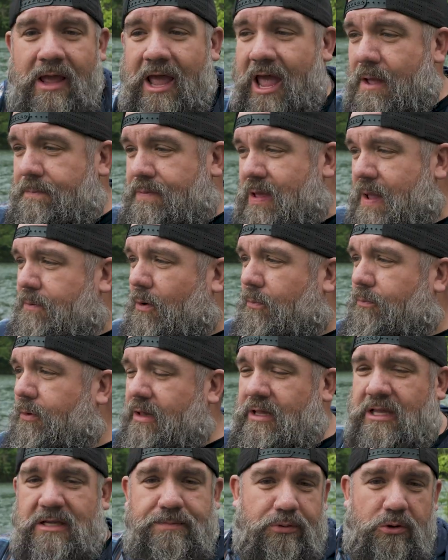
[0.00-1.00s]
and people
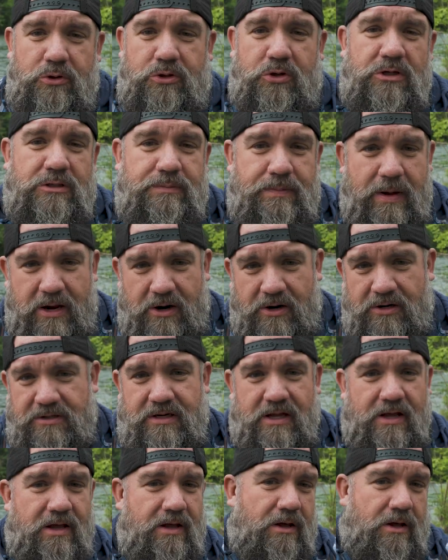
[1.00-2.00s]
bring these Bluetooth
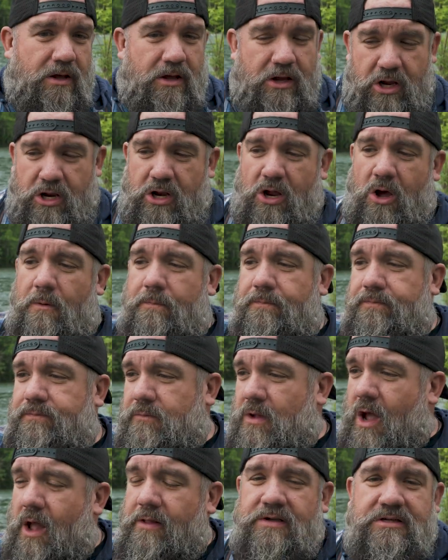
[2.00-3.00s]
speakers, you know,
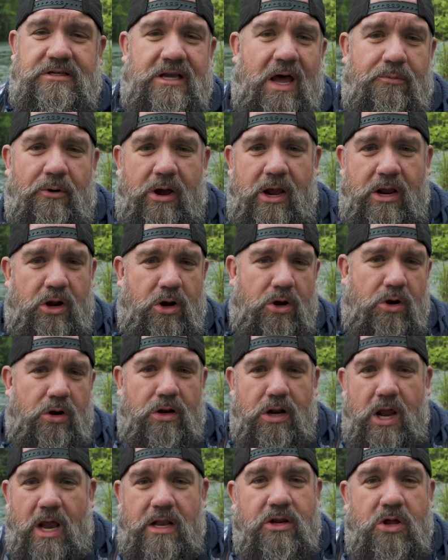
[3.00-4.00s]
on the subway
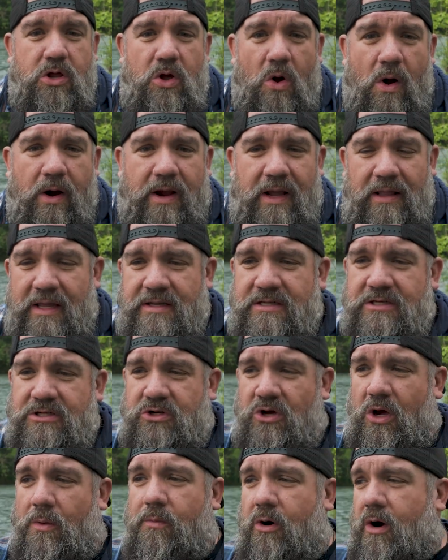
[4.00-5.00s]
in New York and listen
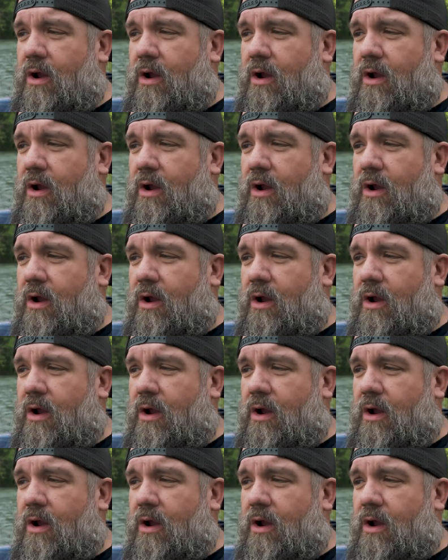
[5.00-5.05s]
to them.